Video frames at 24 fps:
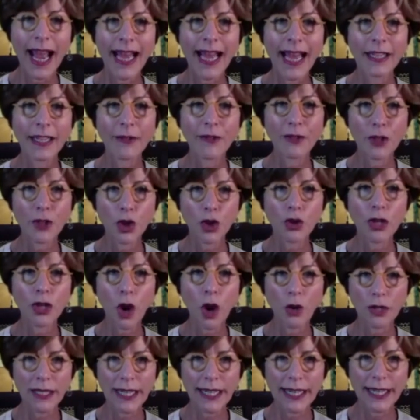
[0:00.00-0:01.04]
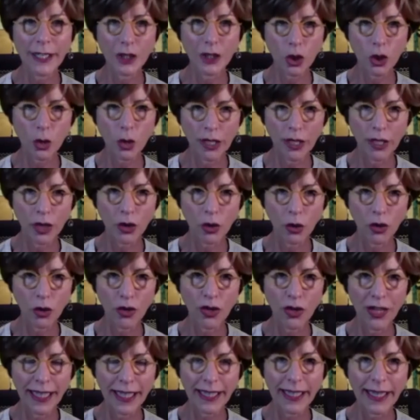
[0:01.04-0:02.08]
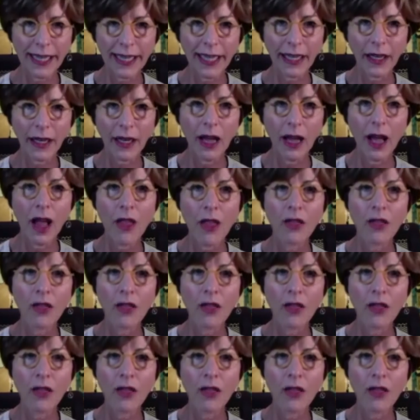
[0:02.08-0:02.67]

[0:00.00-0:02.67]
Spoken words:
And if you don't teach critical thinking,